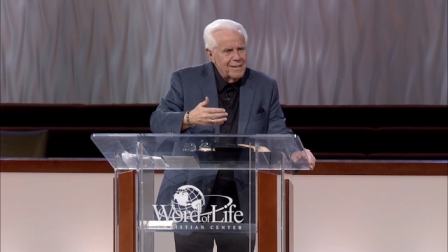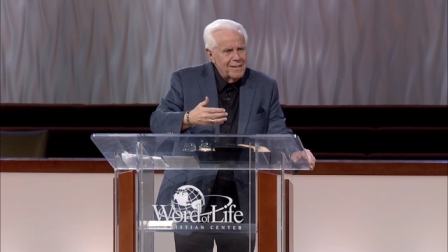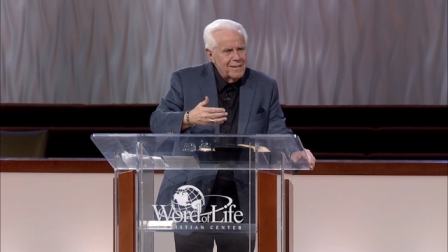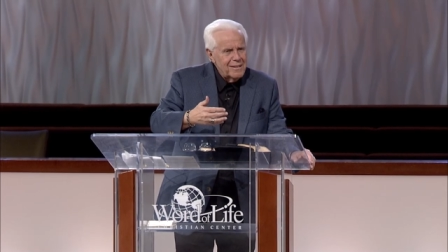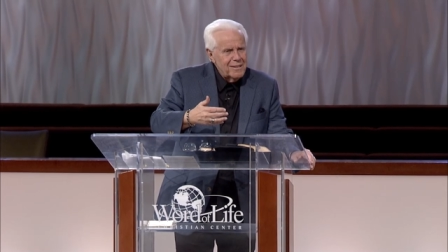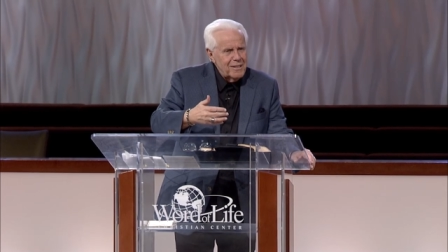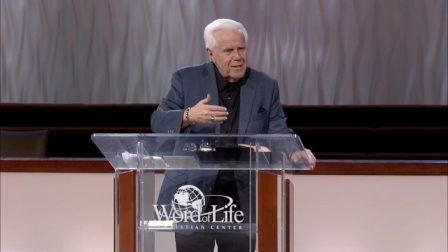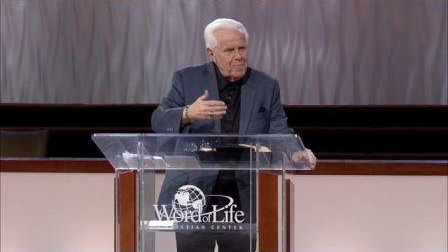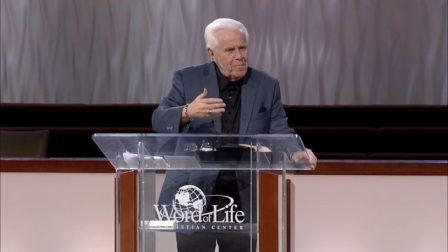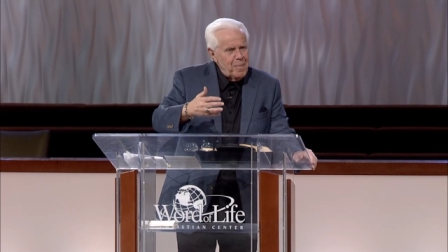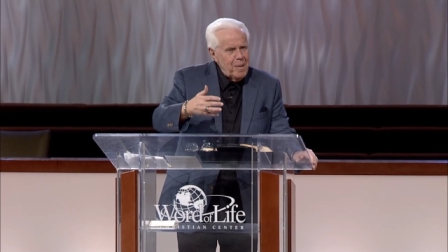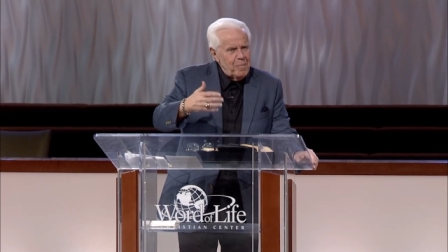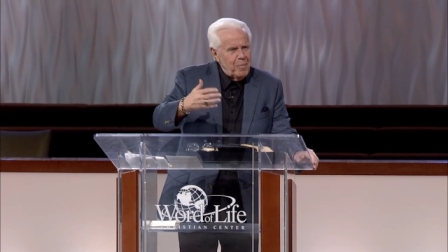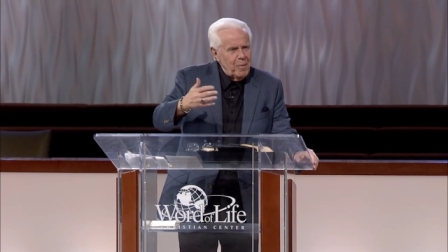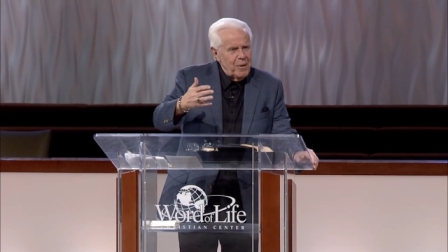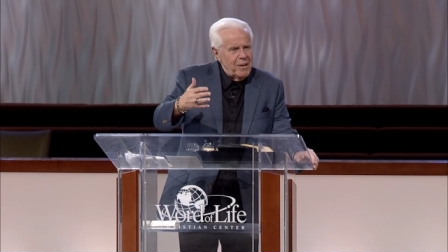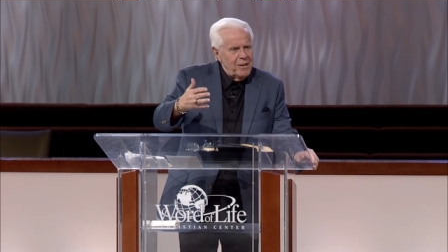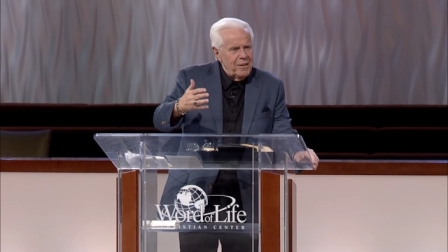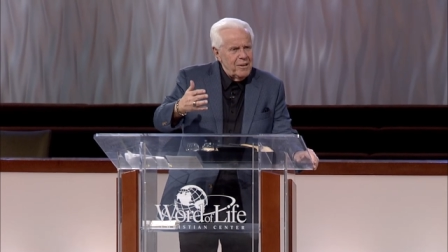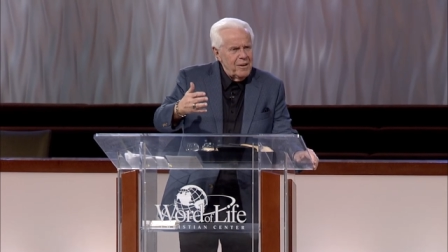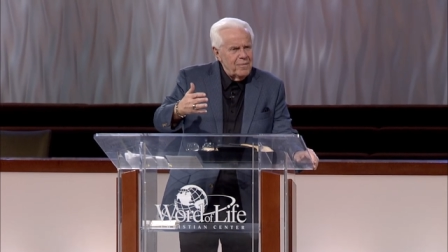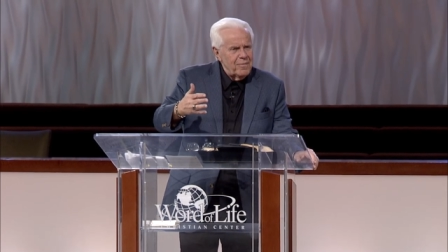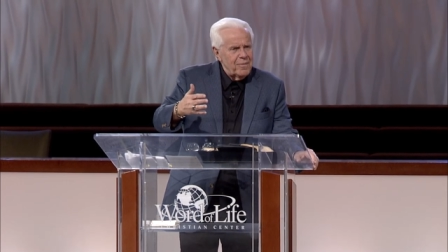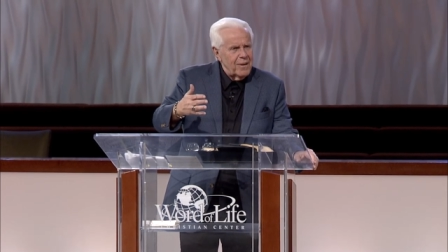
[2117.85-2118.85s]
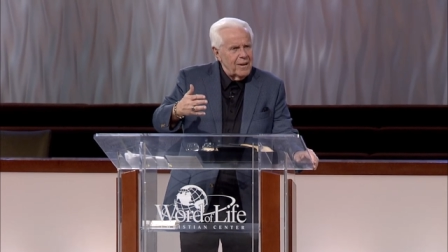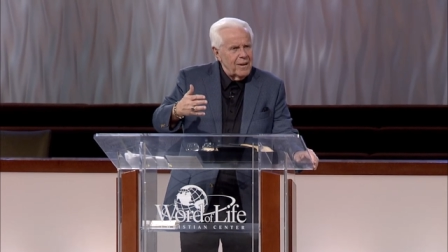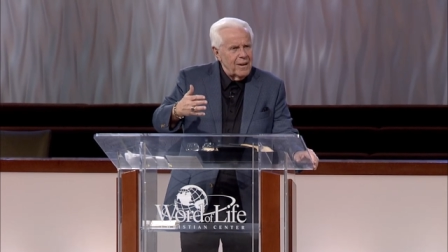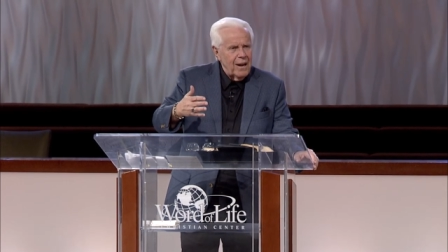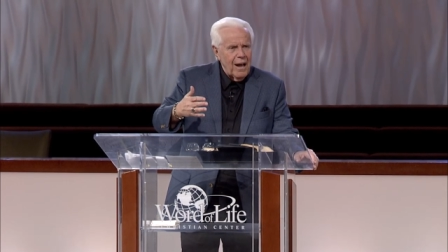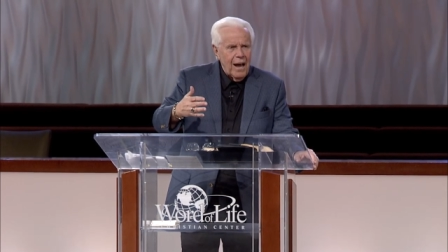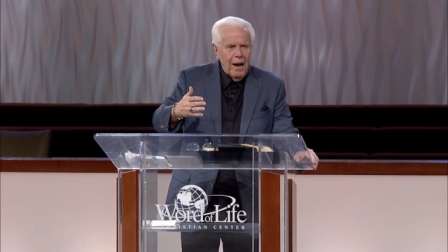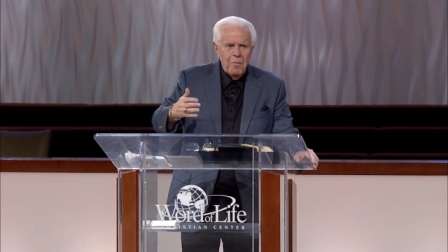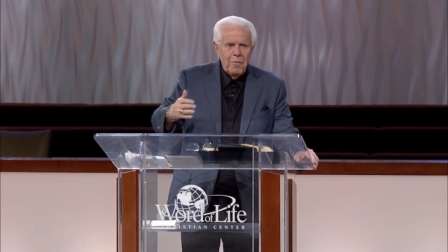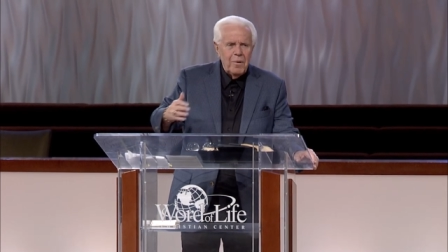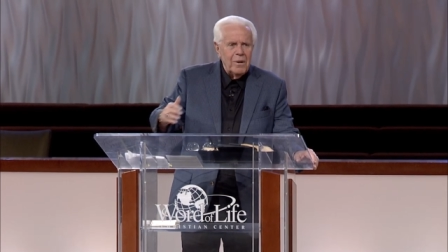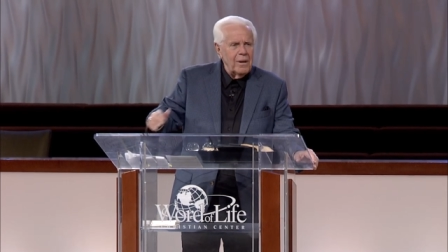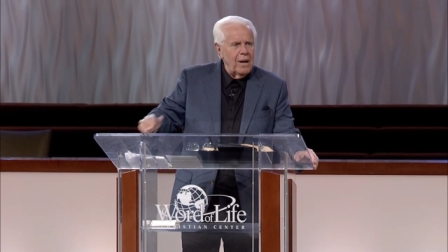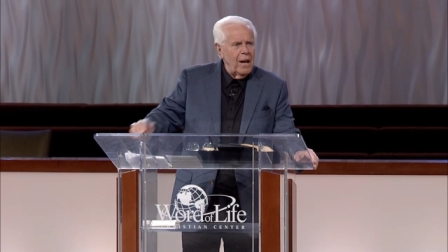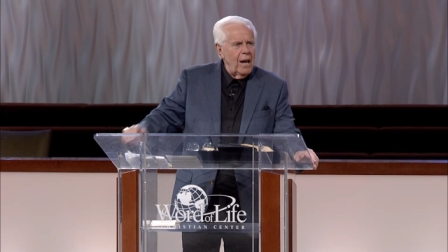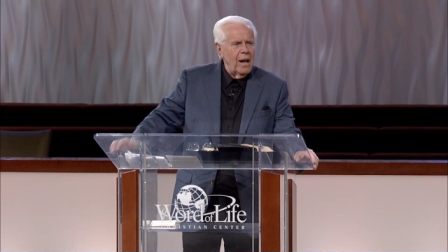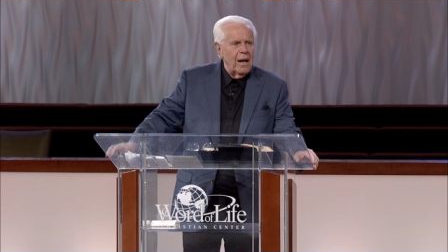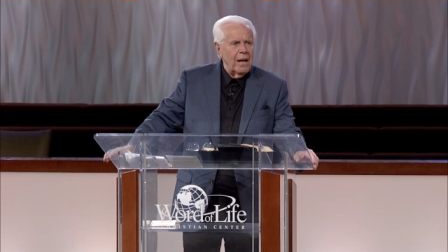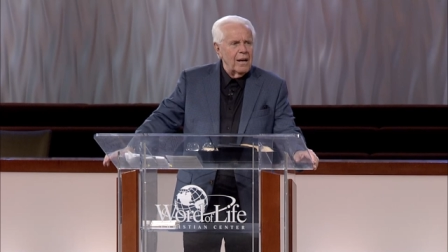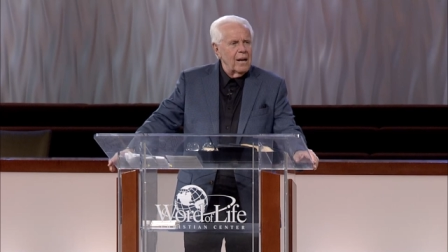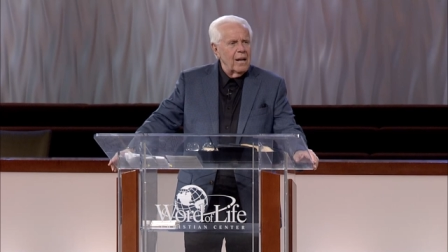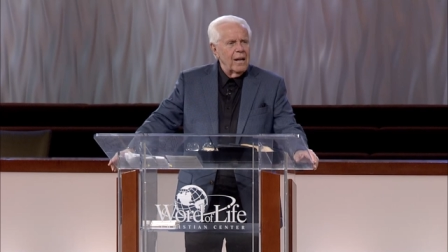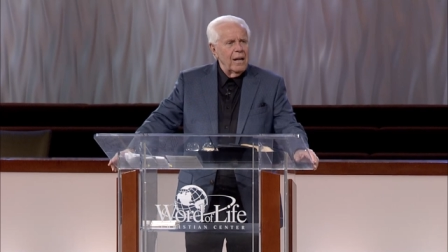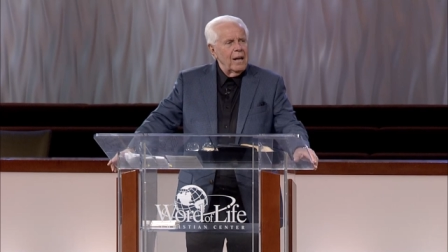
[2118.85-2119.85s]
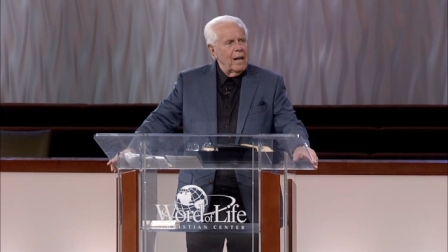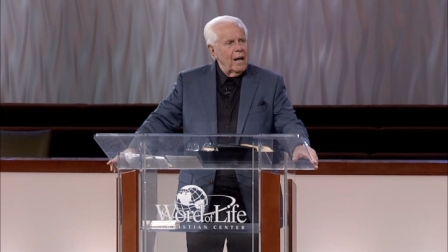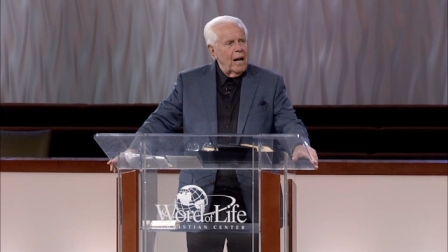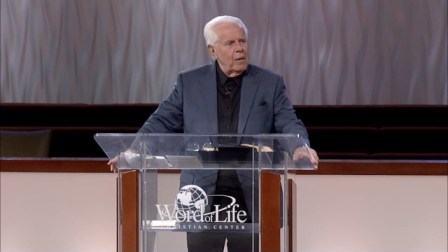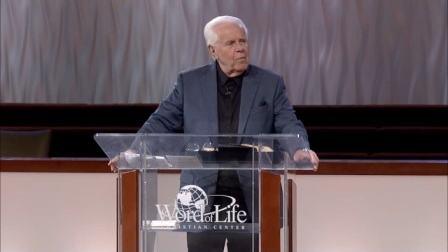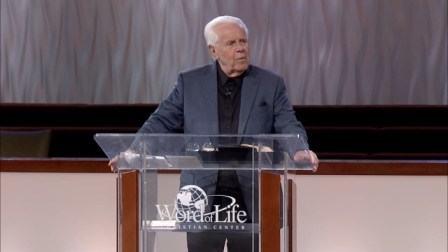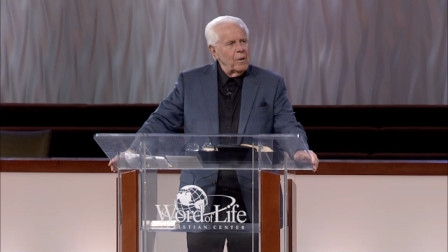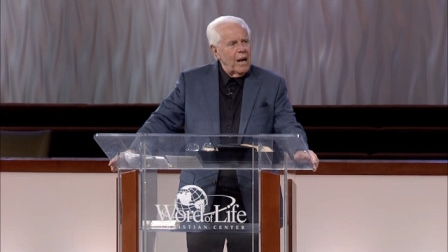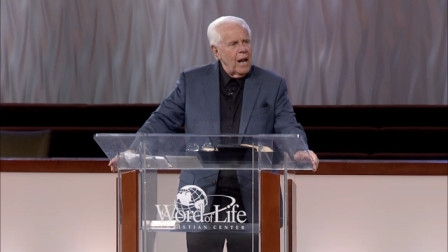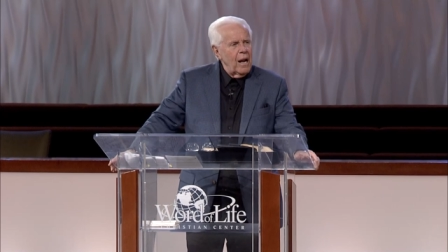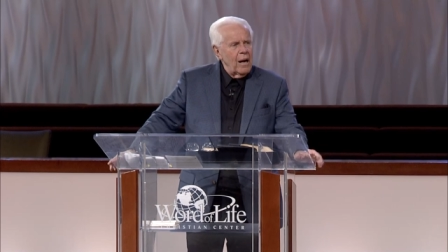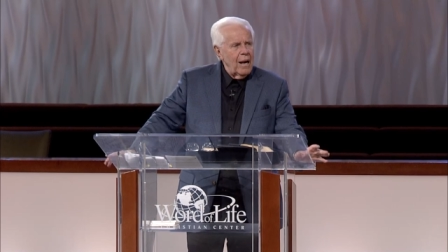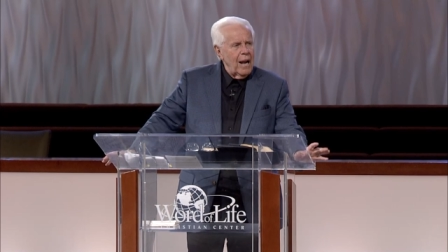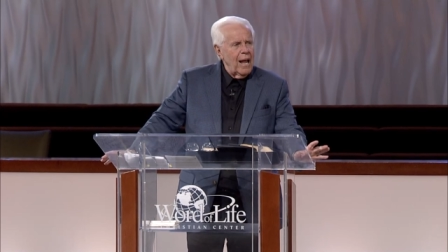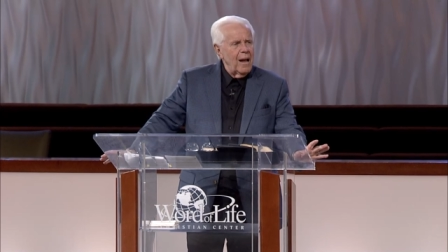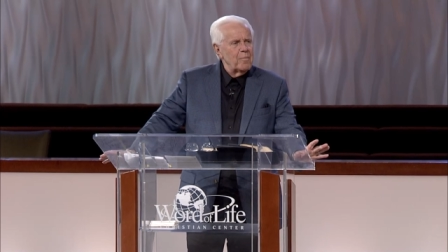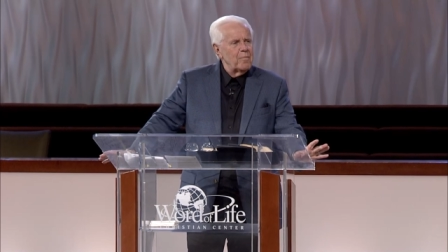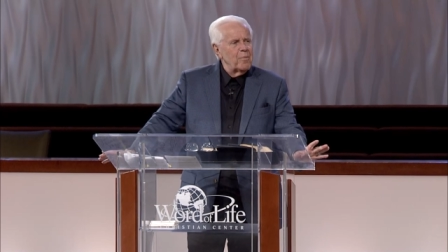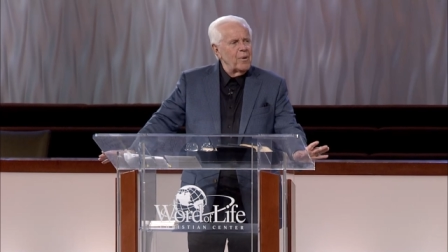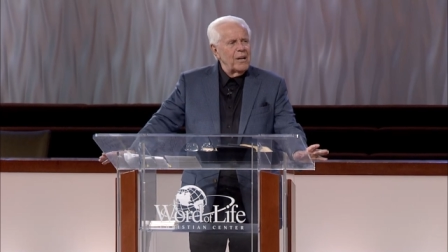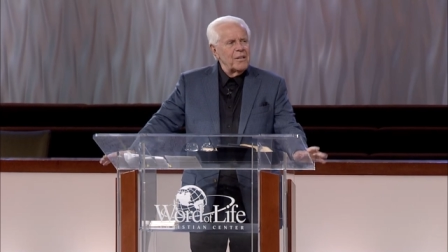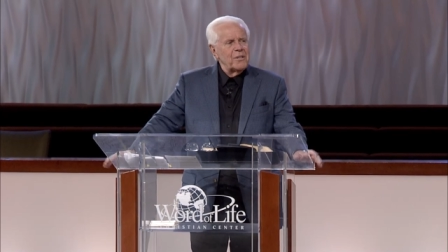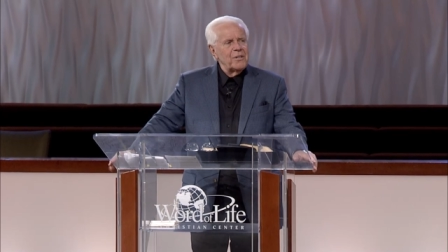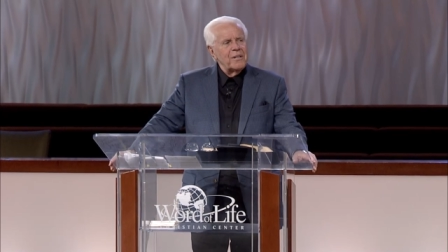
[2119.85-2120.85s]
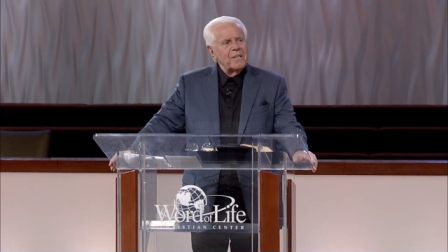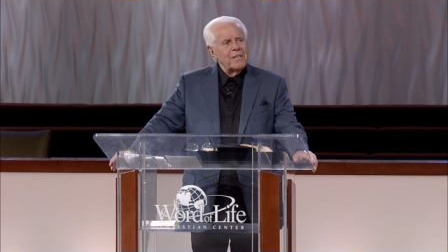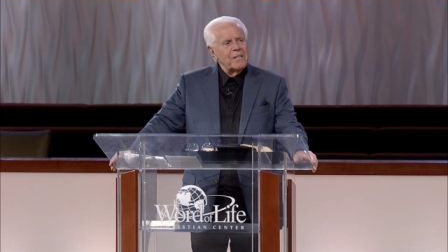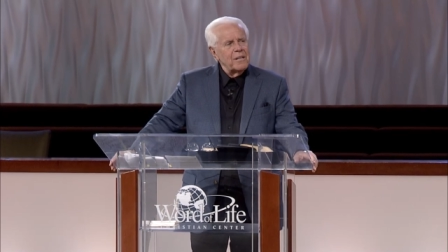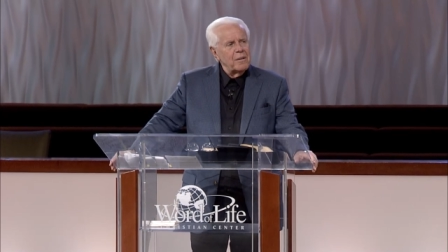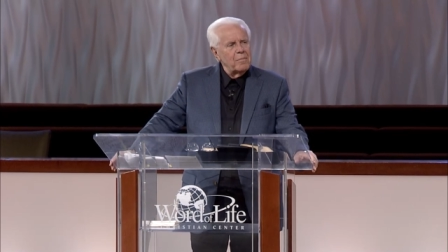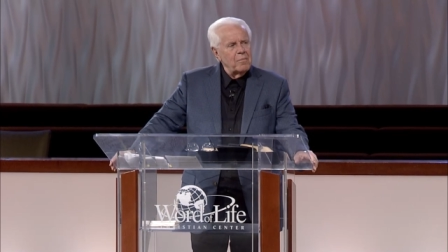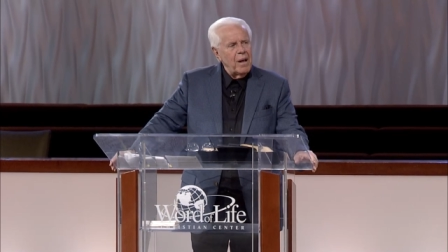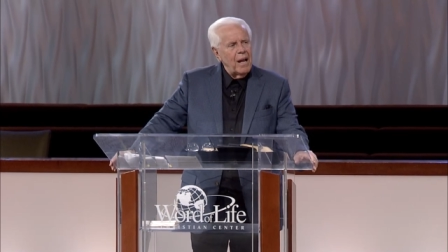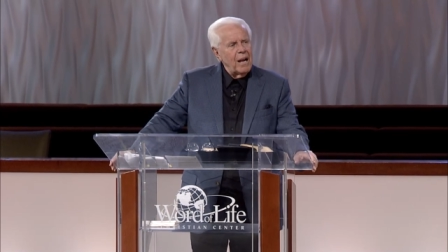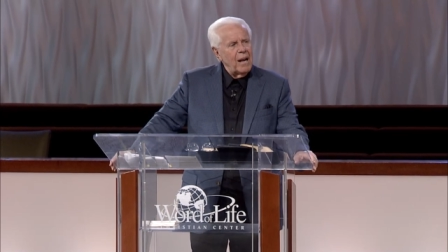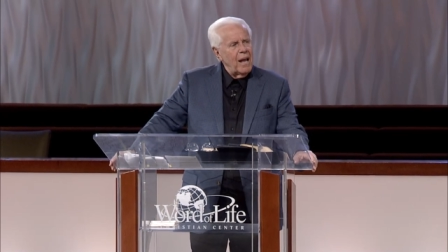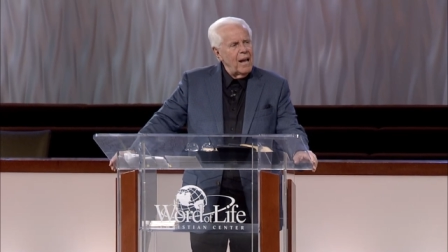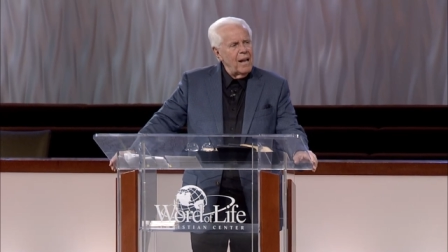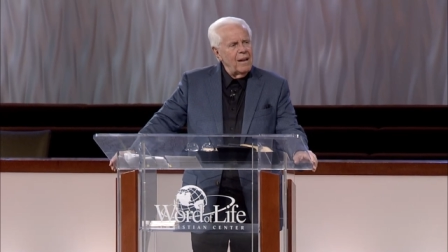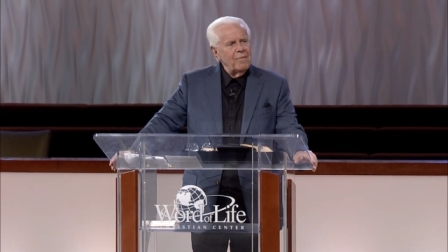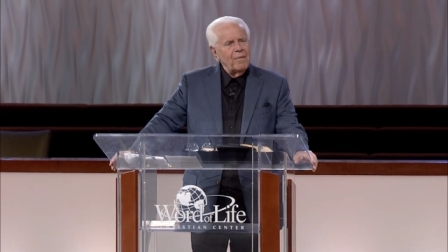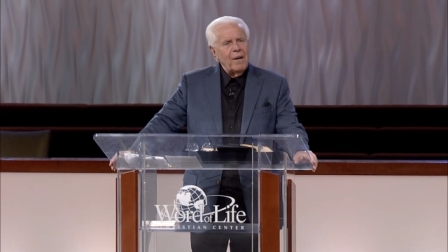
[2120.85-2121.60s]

See, people indifferent. I will not. I will not allow prejudice in my life.